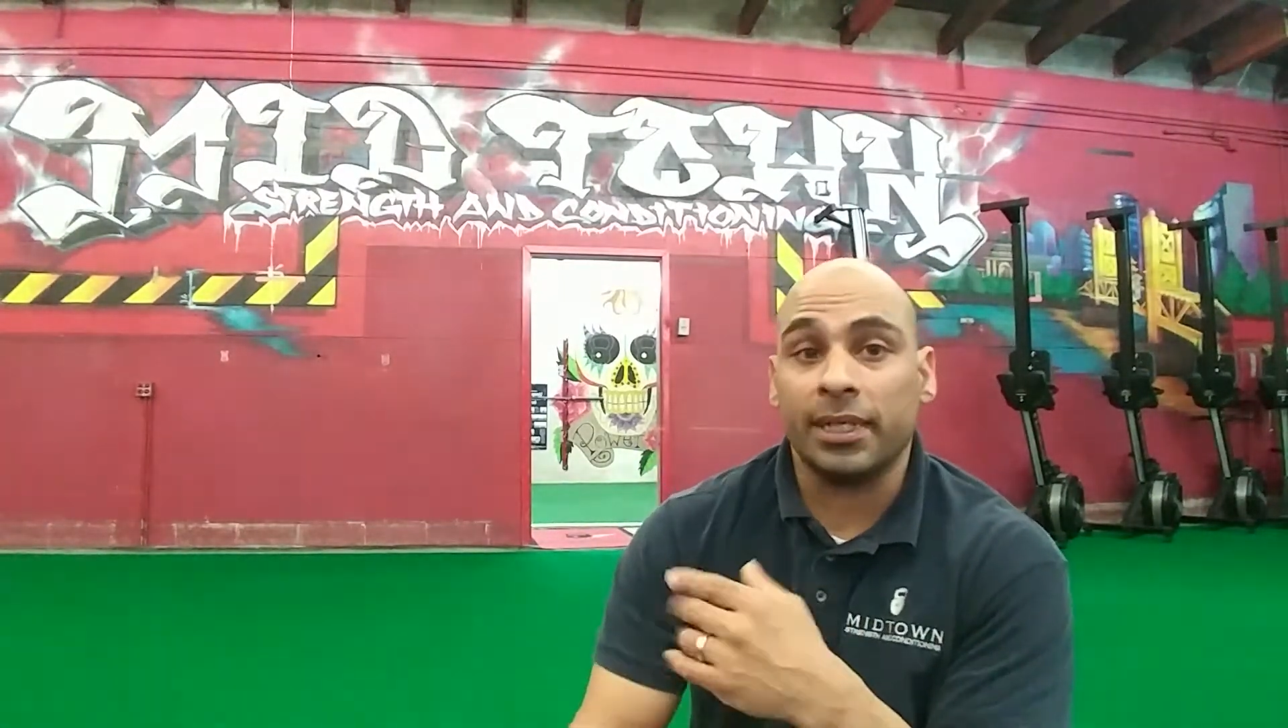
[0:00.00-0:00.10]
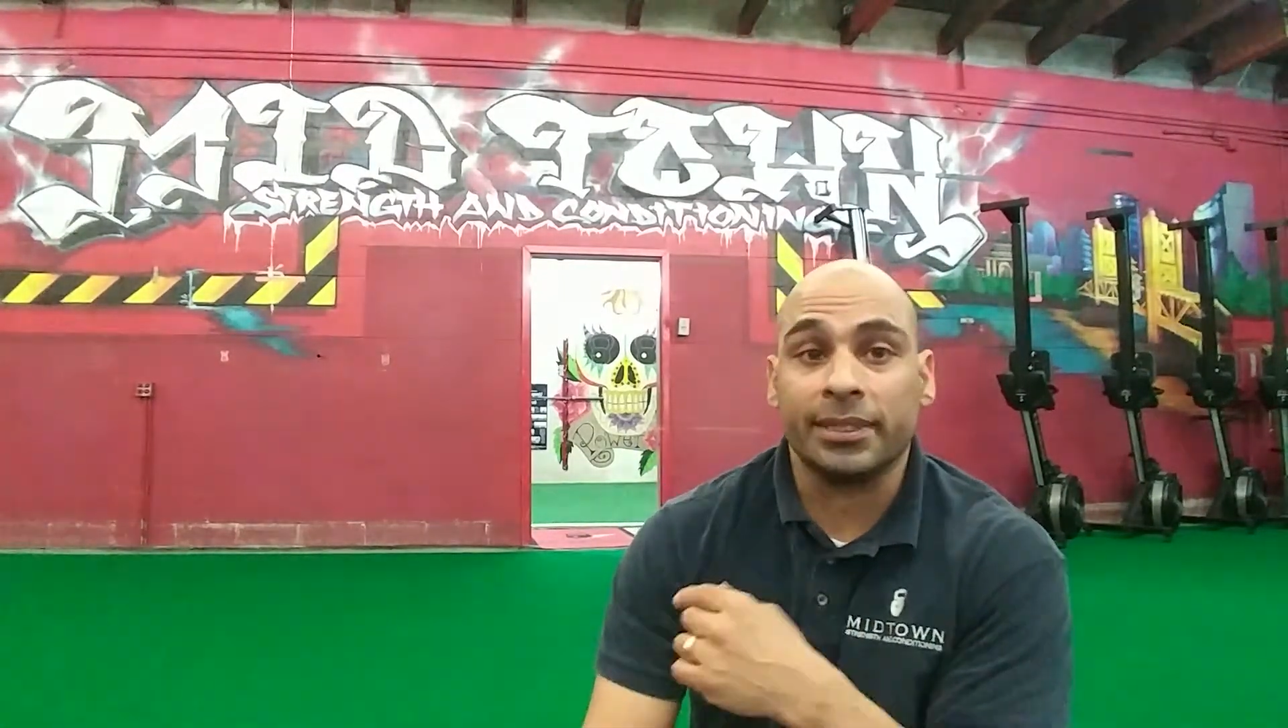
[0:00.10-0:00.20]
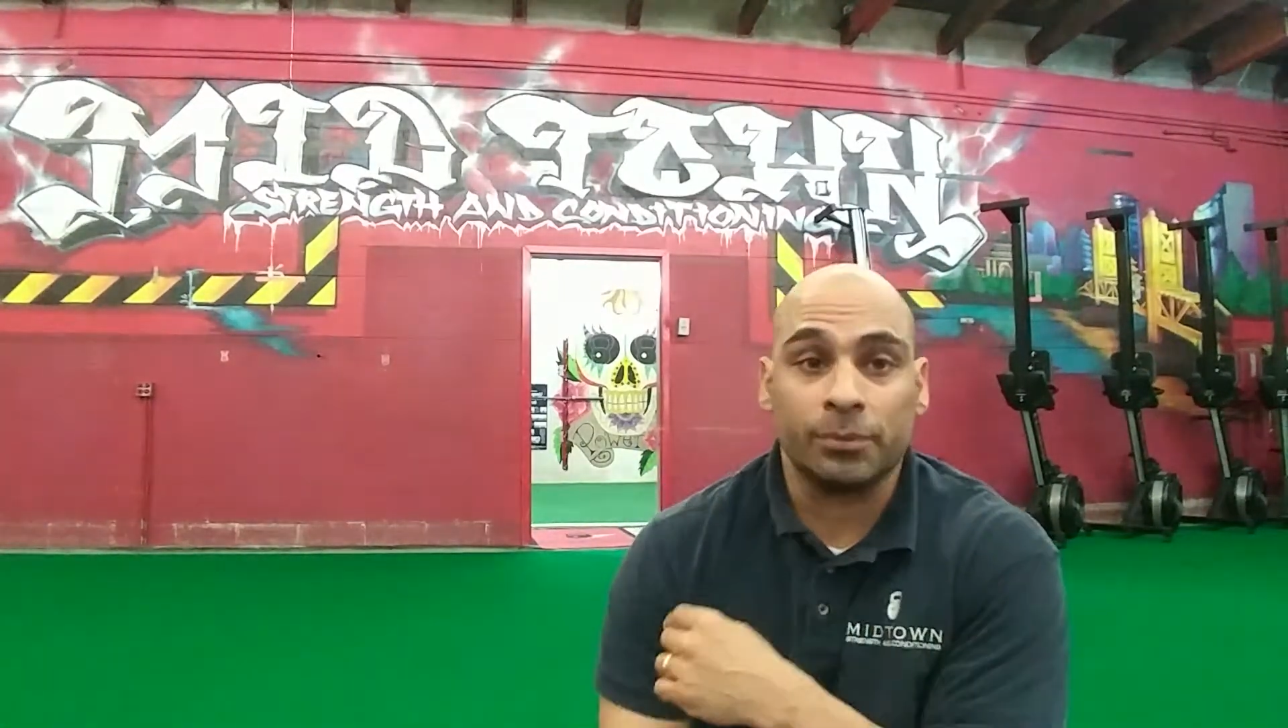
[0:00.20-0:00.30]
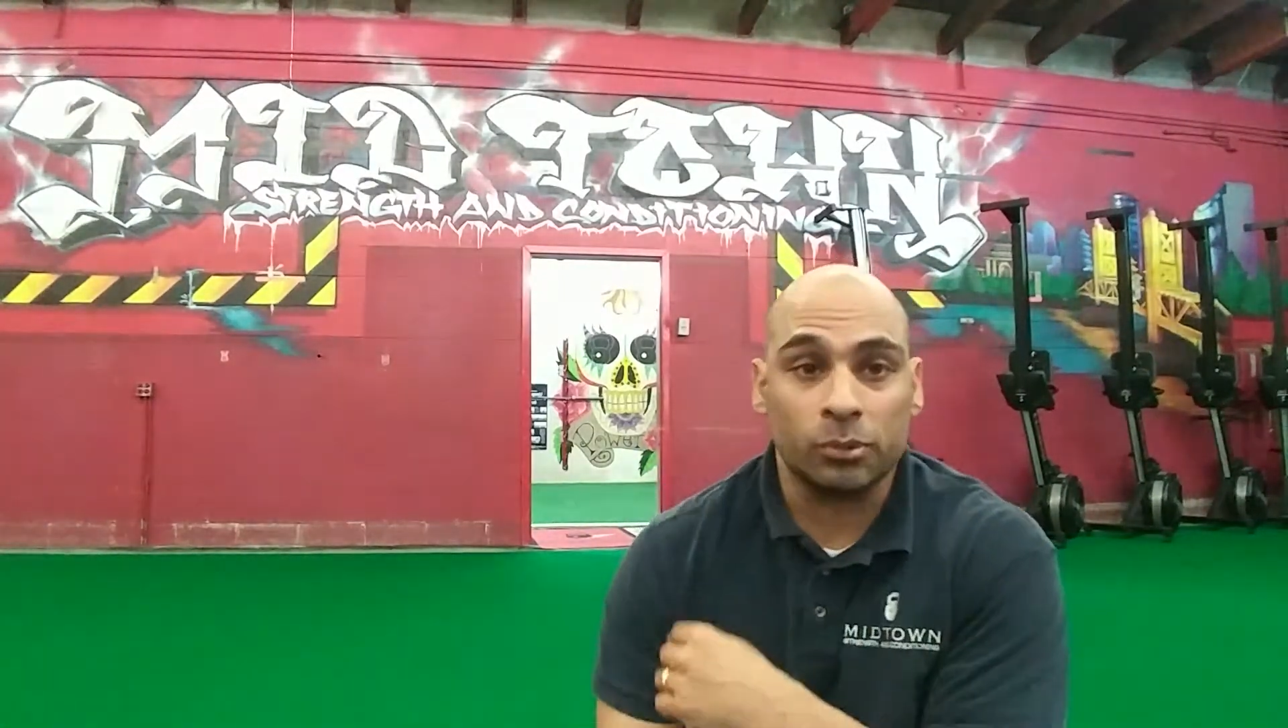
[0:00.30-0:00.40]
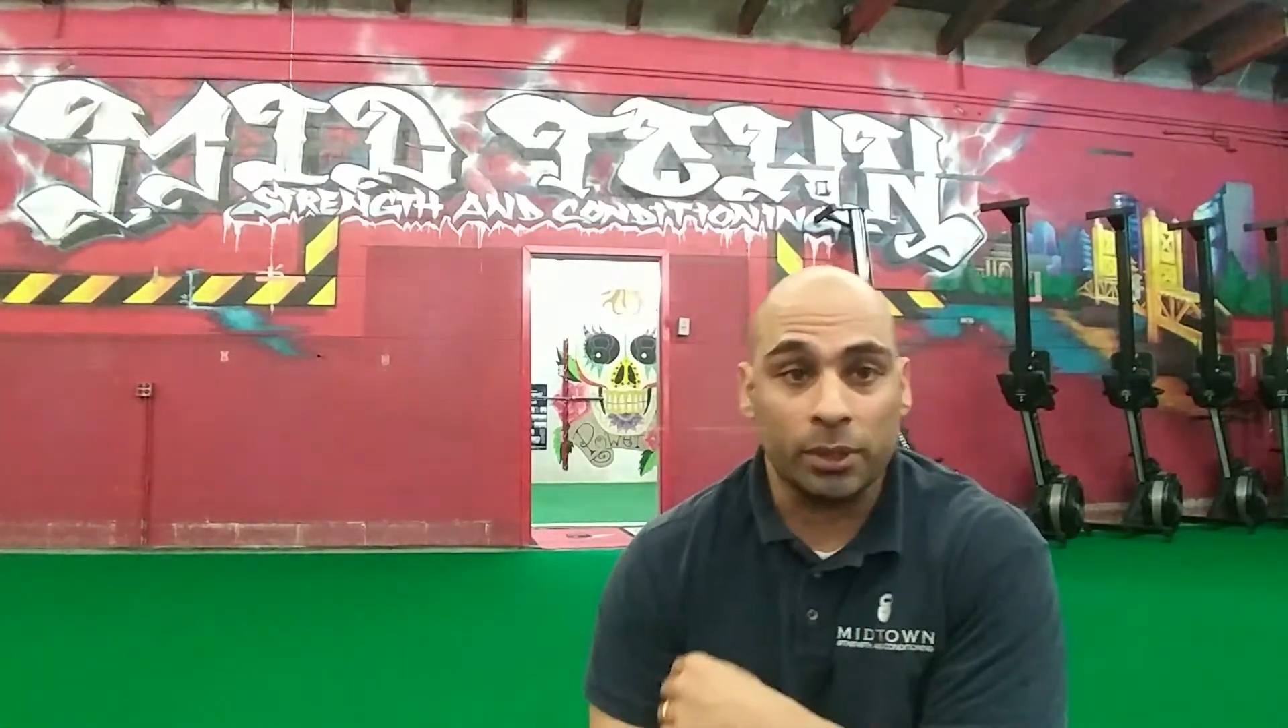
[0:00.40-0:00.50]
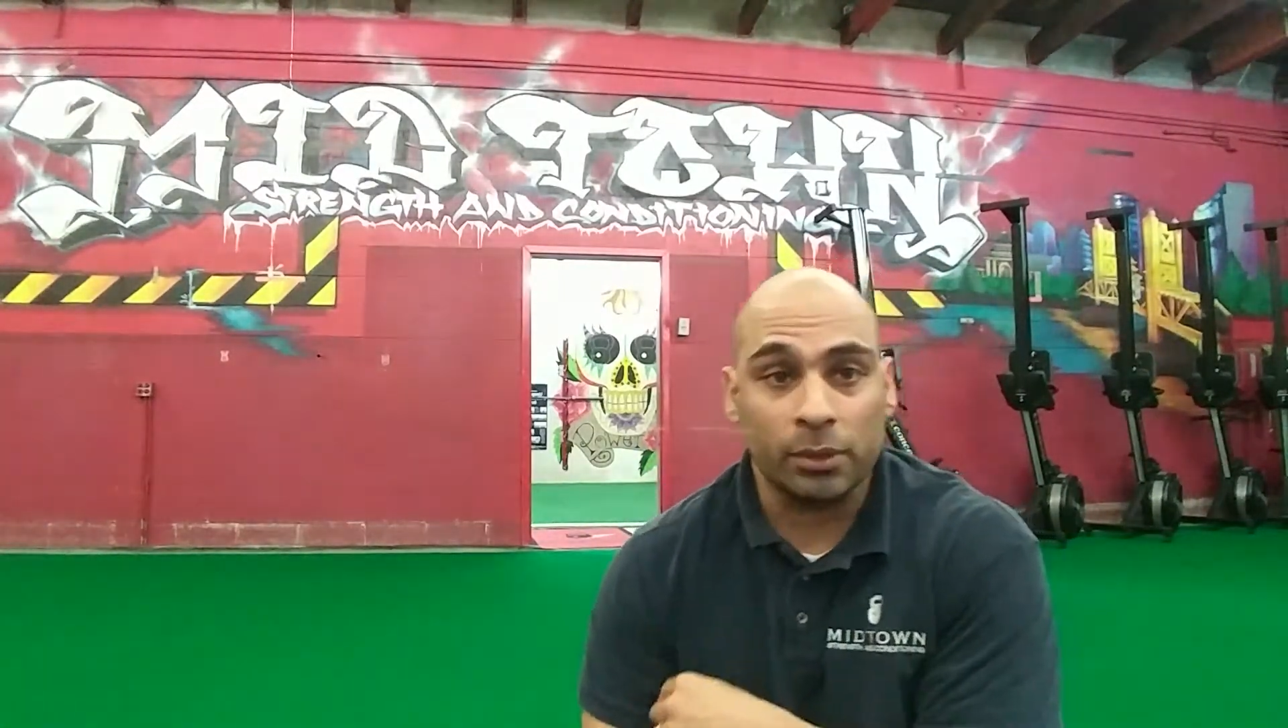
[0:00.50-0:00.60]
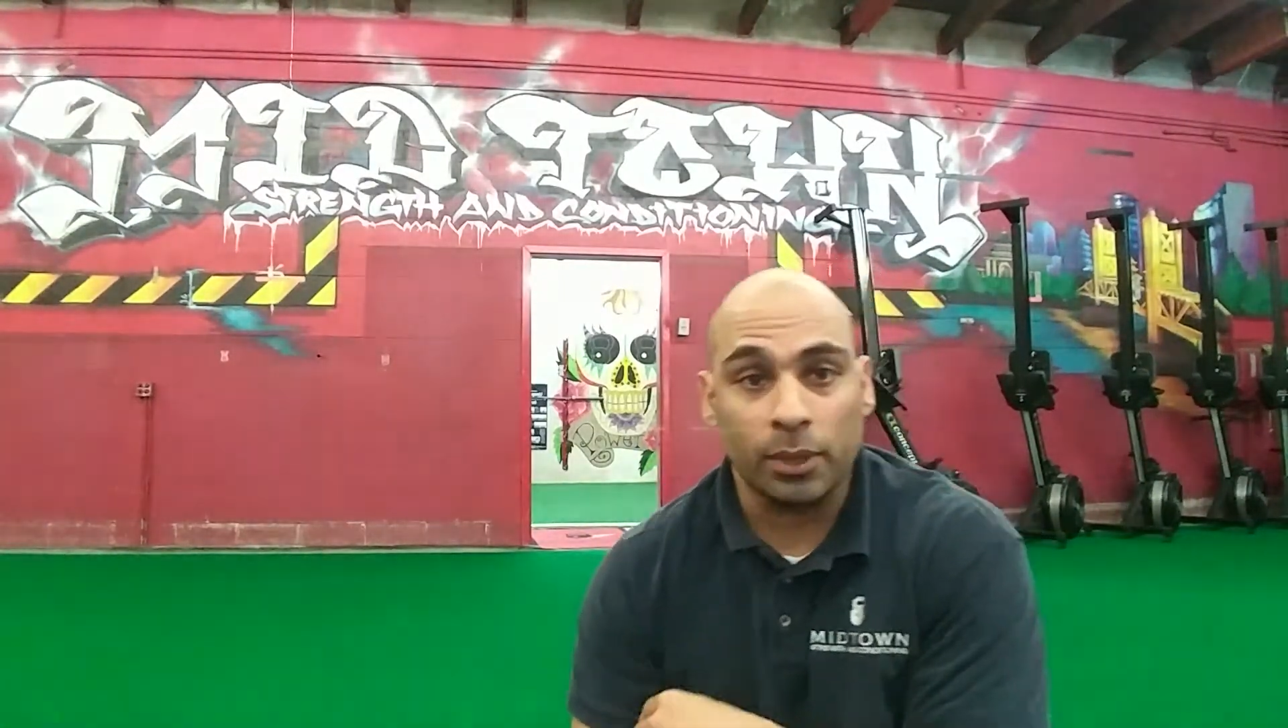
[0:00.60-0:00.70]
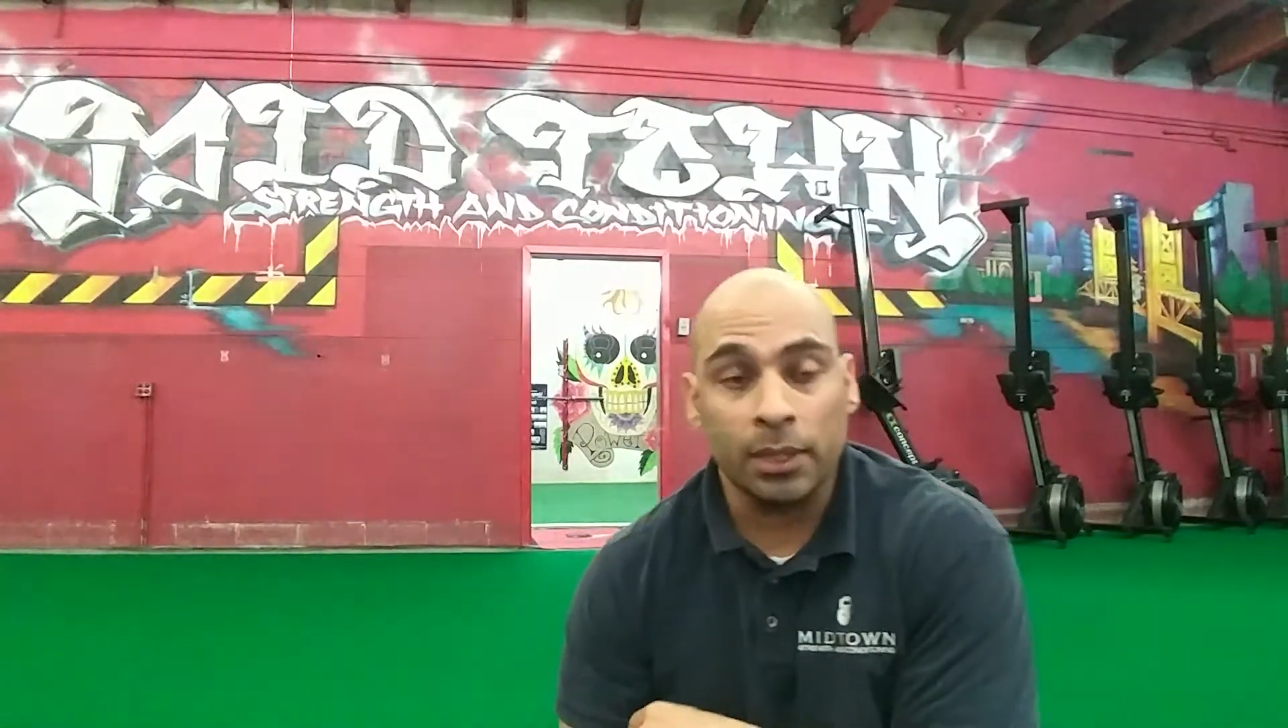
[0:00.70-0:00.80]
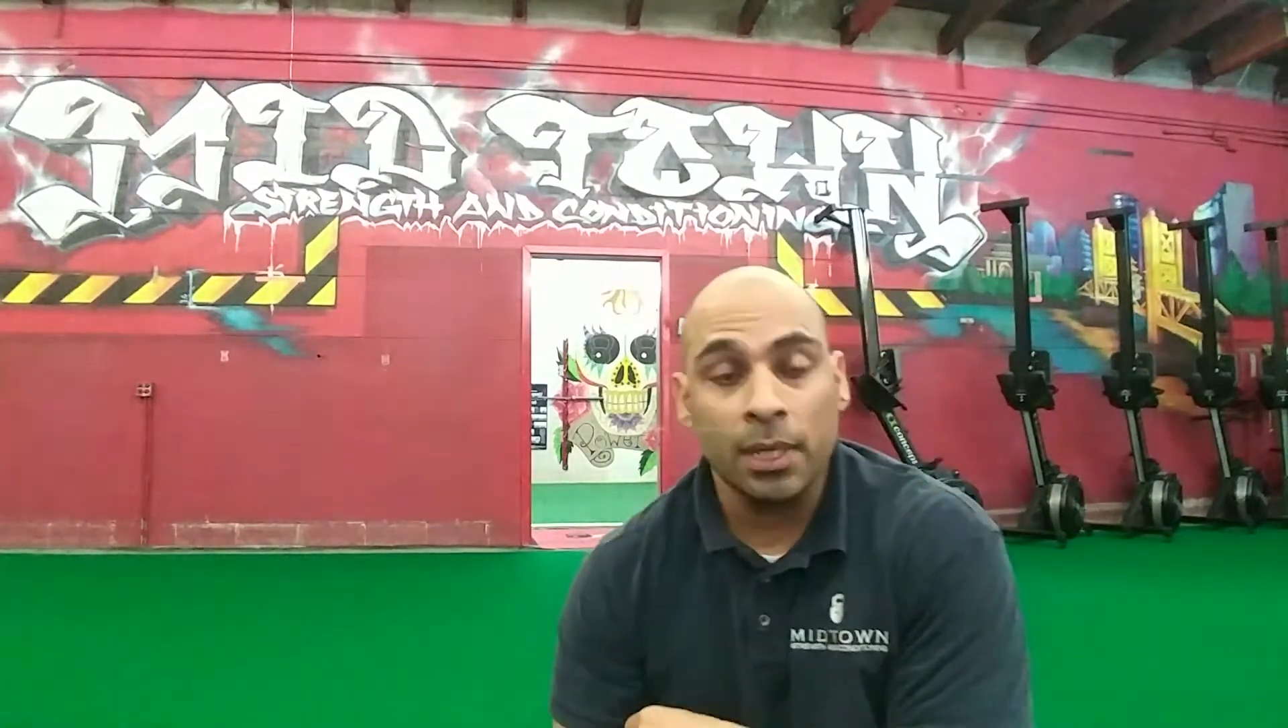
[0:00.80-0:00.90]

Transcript: get some strength work.